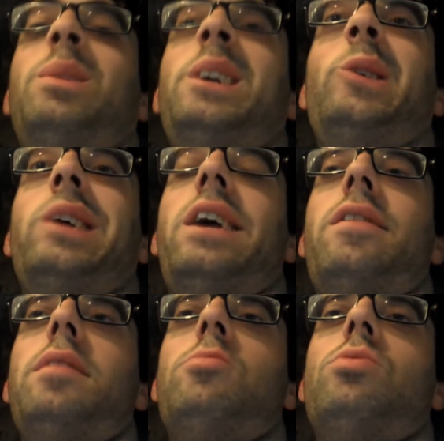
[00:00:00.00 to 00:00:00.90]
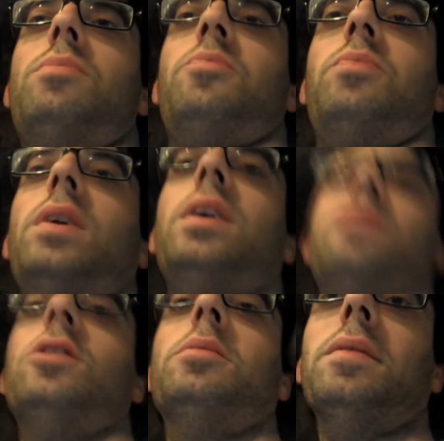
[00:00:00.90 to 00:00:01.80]
I don't care anymore. I've
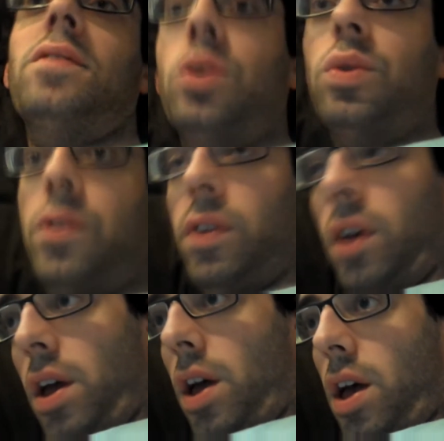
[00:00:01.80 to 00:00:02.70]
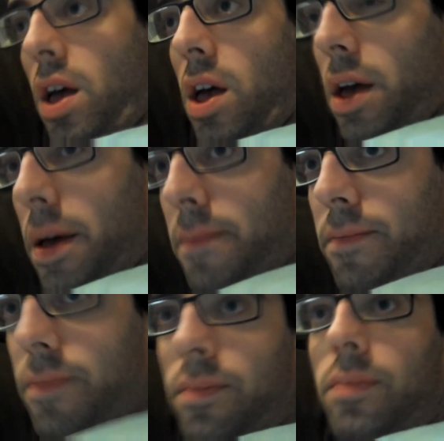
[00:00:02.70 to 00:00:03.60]
given up on views.
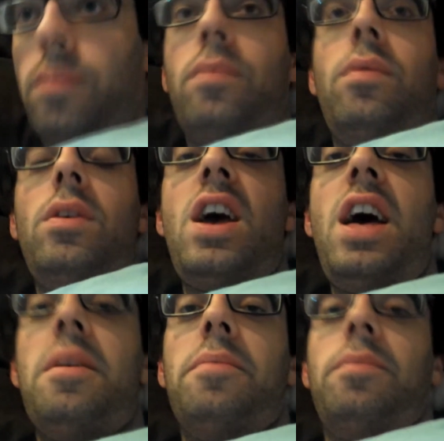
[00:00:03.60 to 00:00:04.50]
Um, yeah.